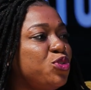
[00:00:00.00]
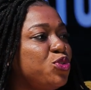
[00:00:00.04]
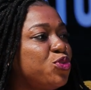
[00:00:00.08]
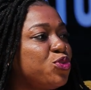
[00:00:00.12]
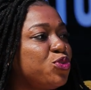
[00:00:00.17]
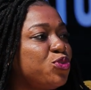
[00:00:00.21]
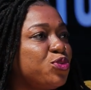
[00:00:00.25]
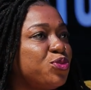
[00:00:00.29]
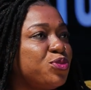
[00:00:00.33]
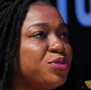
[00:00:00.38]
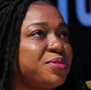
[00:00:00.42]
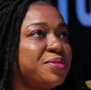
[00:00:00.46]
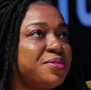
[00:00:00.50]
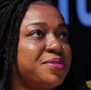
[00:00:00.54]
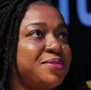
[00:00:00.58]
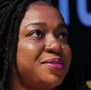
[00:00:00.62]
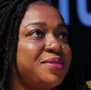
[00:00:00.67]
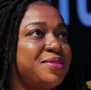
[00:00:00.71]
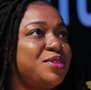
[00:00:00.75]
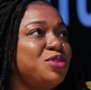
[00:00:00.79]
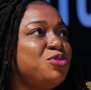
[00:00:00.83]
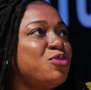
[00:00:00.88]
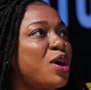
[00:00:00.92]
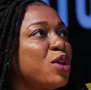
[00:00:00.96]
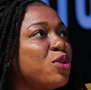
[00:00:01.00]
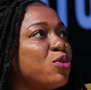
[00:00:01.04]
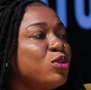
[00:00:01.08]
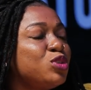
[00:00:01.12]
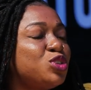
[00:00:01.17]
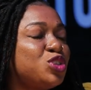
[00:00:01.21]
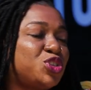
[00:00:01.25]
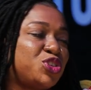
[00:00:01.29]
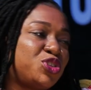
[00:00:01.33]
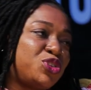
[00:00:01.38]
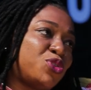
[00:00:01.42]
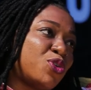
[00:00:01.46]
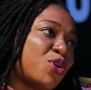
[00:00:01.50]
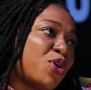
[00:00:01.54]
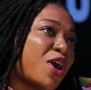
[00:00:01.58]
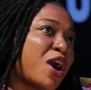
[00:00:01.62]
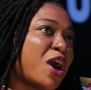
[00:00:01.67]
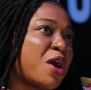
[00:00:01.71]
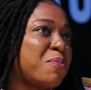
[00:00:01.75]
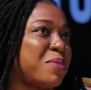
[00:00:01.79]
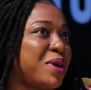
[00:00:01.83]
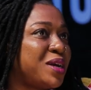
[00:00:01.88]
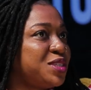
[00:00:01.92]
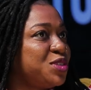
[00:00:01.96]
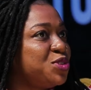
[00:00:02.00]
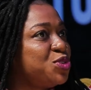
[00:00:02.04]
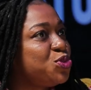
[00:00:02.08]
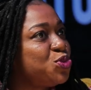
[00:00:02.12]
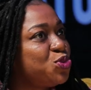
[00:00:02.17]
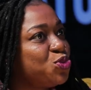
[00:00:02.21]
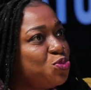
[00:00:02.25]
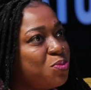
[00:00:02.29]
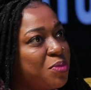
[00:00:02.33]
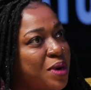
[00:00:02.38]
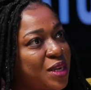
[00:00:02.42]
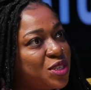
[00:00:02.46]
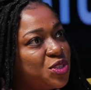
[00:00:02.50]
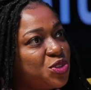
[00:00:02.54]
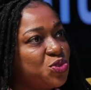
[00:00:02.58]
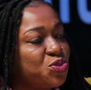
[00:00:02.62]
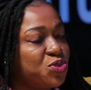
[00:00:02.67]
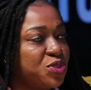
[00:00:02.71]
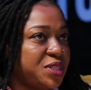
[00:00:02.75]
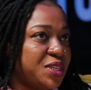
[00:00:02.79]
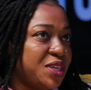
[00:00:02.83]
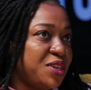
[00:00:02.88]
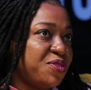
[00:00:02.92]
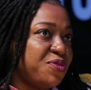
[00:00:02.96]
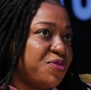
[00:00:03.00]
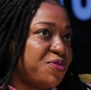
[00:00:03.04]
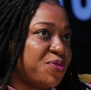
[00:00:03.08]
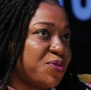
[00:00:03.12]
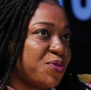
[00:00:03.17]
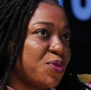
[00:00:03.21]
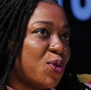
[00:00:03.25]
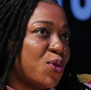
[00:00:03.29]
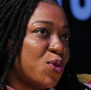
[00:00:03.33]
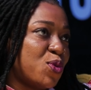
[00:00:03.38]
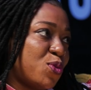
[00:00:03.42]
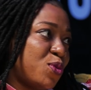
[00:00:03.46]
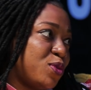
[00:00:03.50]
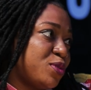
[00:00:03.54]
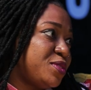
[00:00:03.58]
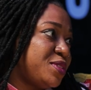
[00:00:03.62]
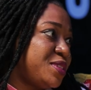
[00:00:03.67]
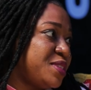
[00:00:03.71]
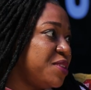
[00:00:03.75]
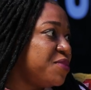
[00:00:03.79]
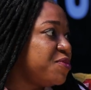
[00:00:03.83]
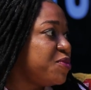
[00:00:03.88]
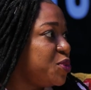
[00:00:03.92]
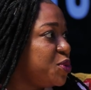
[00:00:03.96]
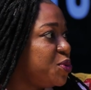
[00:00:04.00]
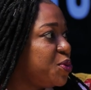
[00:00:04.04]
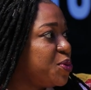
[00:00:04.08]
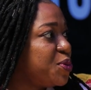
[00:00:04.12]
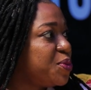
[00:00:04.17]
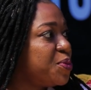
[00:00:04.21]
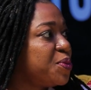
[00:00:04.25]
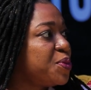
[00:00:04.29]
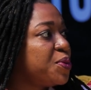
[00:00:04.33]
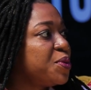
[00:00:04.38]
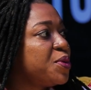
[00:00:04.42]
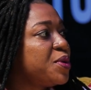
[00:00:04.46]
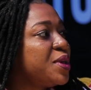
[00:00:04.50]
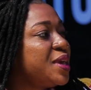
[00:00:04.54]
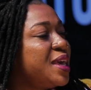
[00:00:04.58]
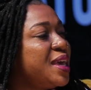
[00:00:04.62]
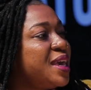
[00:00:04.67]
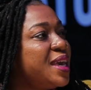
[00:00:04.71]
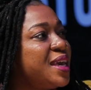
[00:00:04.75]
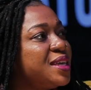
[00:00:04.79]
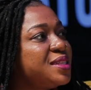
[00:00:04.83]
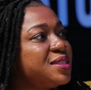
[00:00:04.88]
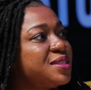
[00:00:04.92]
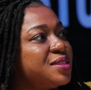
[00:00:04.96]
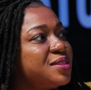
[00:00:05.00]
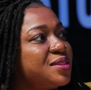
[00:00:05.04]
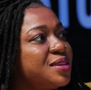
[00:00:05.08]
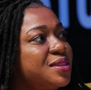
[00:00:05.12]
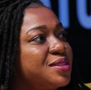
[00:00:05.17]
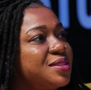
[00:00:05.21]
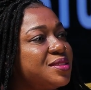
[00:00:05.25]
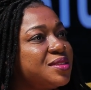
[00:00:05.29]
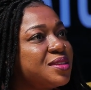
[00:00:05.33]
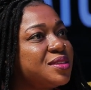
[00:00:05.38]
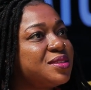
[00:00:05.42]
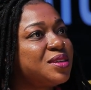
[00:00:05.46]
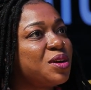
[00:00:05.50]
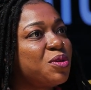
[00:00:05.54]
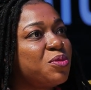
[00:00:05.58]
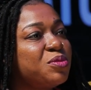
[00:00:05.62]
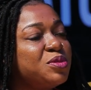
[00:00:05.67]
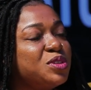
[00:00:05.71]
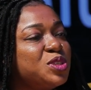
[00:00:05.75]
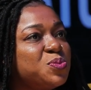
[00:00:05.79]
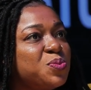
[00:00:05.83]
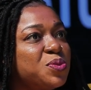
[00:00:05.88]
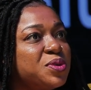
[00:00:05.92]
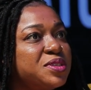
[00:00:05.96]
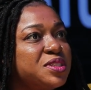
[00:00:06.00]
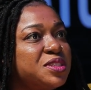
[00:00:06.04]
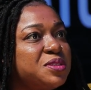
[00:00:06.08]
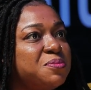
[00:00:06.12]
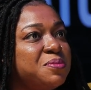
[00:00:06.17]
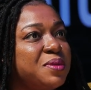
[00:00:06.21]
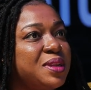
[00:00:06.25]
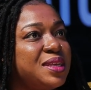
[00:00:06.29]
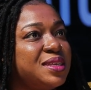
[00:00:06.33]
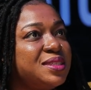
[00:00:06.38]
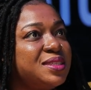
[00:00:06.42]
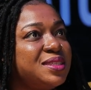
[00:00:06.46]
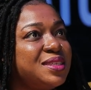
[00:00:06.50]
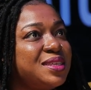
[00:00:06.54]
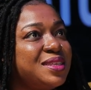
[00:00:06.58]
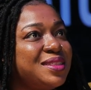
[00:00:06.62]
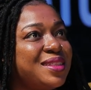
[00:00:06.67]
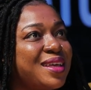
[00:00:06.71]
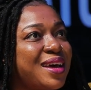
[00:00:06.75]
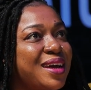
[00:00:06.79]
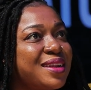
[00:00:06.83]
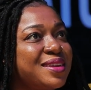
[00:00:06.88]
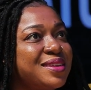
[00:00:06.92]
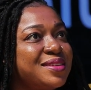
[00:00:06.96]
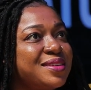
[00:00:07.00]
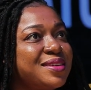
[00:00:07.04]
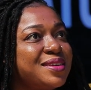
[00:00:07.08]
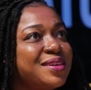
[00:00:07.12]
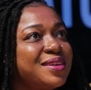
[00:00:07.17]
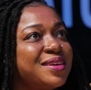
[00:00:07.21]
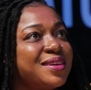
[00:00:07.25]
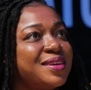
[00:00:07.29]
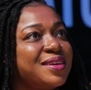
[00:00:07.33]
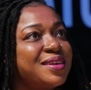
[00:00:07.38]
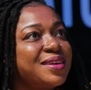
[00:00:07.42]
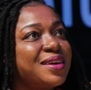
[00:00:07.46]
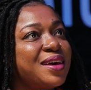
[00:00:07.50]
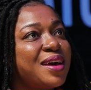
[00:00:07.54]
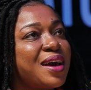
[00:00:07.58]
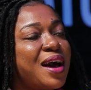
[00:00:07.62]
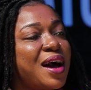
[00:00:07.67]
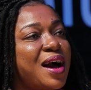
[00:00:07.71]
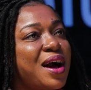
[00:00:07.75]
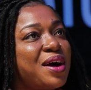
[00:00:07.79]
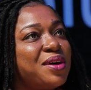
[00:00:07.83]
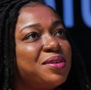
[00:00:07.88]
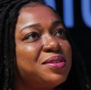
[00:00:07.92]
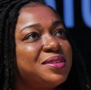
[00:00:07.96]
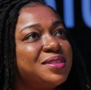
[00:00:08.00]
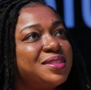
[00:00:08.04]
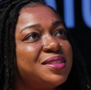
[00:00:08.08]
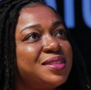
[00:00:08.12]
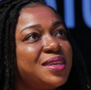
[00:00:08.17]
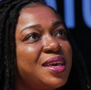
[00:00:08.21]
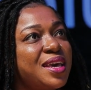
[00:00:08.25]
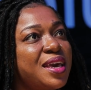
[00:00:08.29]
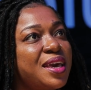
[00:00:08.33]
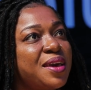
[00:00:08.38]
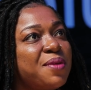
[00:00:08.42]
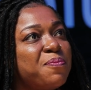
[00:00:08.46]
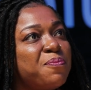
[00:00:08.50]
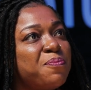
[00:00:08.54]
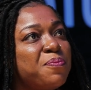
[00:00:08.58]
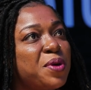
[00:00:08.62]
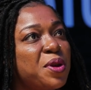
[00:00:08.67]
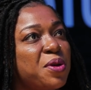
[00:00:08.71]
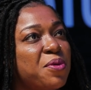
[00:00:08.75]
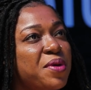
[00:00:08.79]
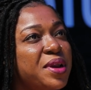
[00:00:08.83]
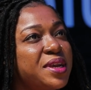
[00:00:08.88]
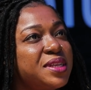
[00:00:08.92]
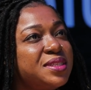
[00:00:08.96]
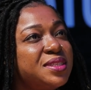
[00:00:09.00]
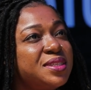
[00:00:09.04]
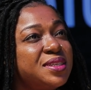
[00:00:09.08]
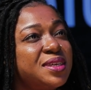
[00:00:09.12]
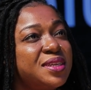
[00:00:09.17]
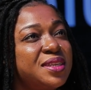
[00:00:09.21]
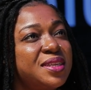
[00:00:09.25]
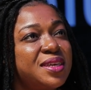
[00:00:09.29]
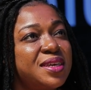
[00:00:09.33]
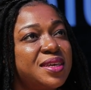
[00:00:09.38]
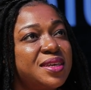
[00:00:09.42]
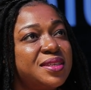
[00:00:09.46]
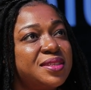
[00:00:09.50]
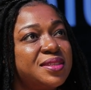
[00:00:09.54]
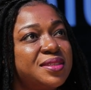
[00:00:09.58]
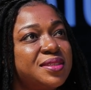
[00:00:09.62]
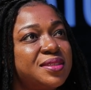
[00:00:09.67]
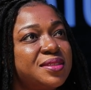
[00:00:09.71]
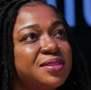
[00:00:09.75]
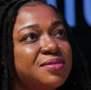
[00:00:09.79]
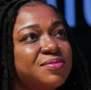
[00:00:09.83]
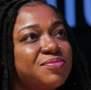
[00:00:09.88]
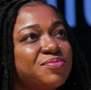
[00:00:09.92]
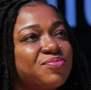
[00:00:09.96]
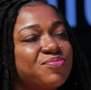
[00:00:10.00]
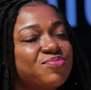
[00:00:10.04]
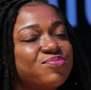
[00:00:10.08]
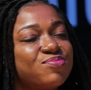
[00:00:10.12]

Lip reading: you do. You're not sure how much is too much to save or not save, you know? It's a responsibility that I would say parenting is